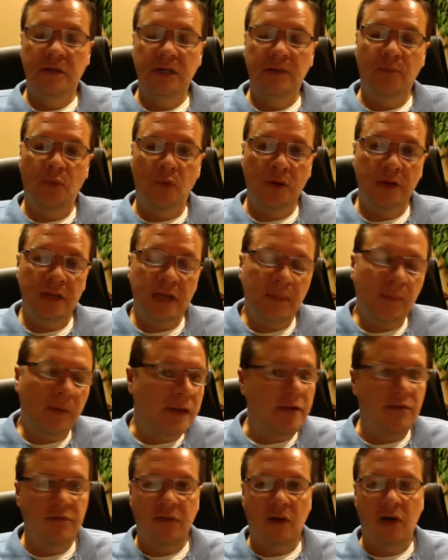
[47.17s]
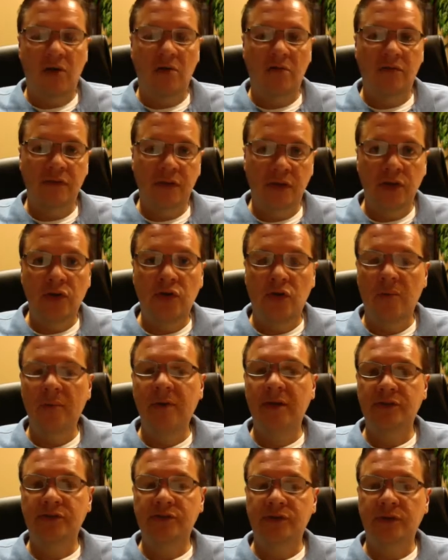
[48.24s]
more deeply involved in your
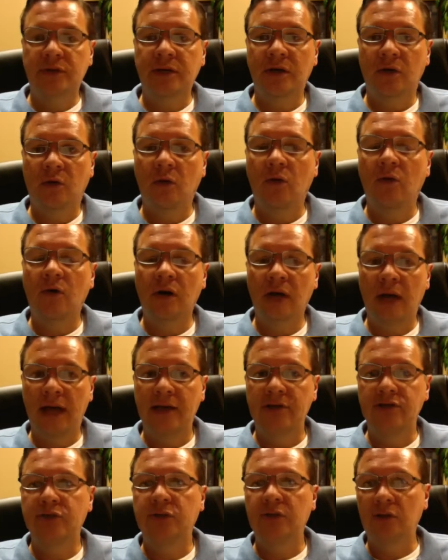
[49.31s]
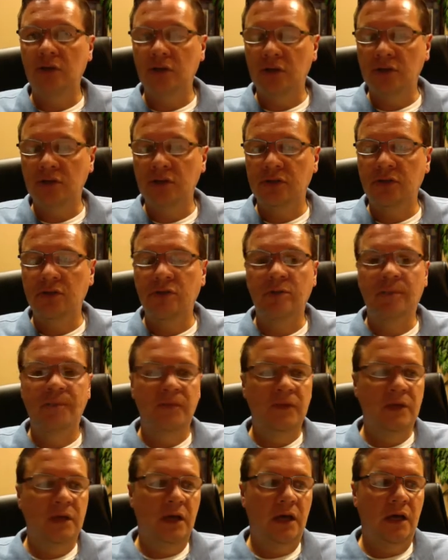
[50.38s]
ministry, or as you look to
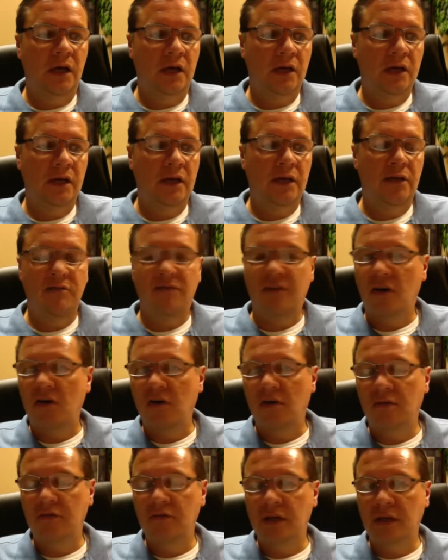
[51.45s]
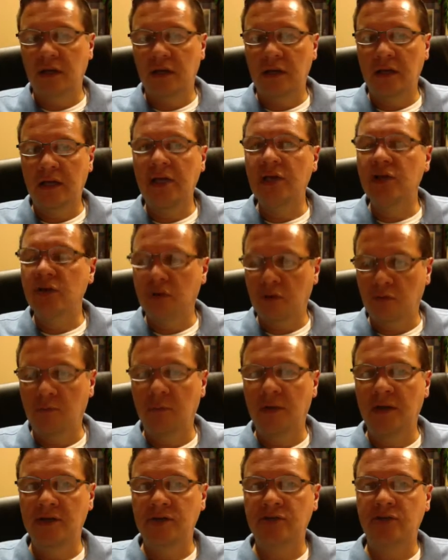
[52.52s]
uh, get involved uh, in your own
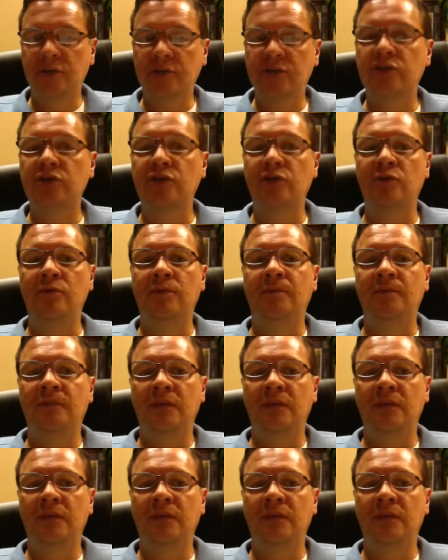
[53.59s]
ministry soon.